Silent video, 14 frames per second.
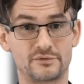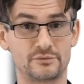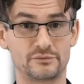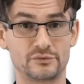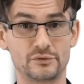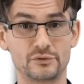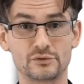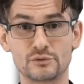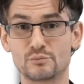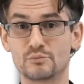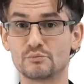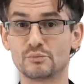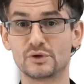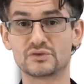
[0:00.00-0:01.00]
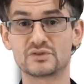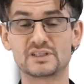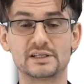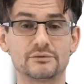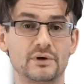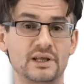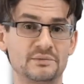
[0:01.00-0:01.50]
food, mostly
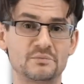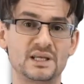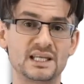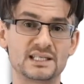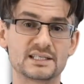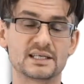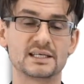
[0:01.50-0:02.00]
red meat,